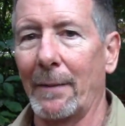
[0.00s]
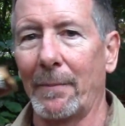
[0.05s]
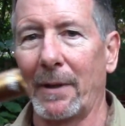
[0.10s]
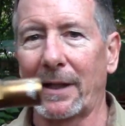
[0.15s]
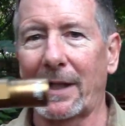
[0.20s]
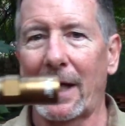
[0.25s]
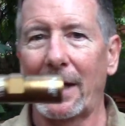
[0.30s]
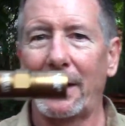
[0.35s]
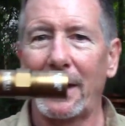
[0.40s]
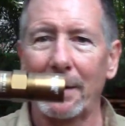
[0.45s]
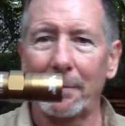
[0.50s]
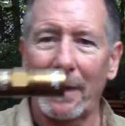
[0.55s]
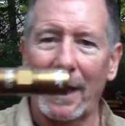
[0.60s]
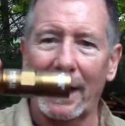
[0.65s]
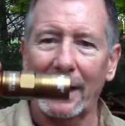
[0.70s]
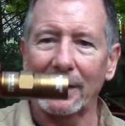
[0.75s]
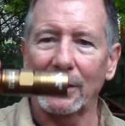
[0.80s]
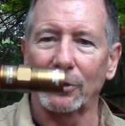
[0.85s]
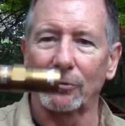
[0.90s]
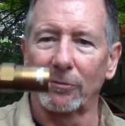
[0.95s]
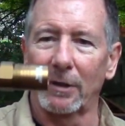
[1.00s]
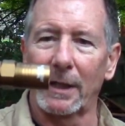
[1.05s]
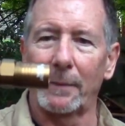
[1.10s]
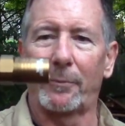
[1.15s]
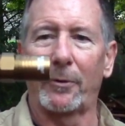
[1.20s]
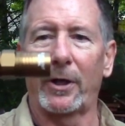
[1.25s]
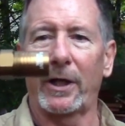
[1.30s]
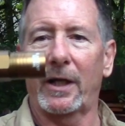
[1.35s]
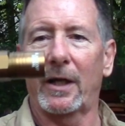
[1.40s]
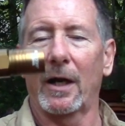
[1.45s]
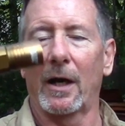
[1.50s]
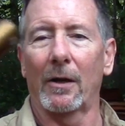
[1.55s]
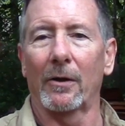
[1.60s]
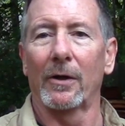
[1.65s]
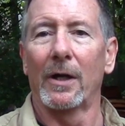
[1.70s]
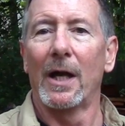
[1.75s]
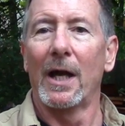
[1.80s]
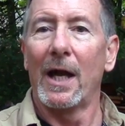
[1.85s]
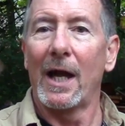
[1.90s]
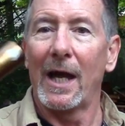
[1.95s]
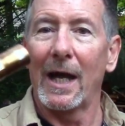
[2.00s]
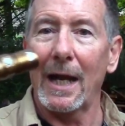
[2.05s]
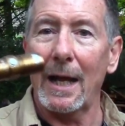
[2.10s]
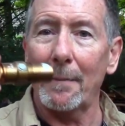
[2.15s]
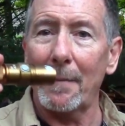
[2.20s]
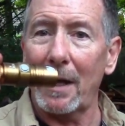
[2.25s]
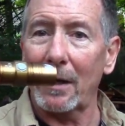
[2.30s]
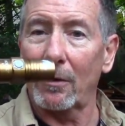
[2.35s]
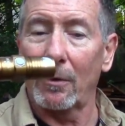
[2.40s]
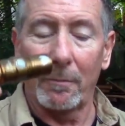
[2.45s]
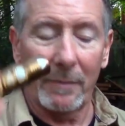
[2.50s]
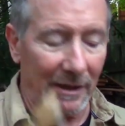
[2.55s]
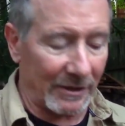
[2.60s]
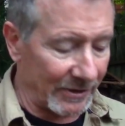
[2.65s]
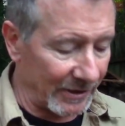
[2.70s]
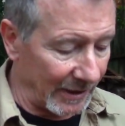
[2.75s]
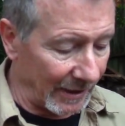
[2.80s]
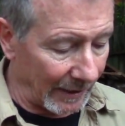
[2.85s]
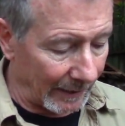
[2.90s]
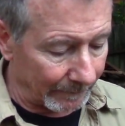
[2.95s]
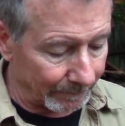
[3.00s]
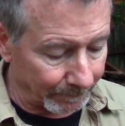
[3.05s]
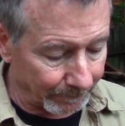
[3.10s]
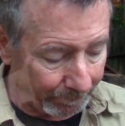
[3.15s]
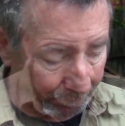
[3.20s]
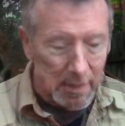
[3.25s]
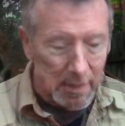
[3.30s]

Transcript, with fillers: But they did make it this really pretty color, and I'm not going to mess it up.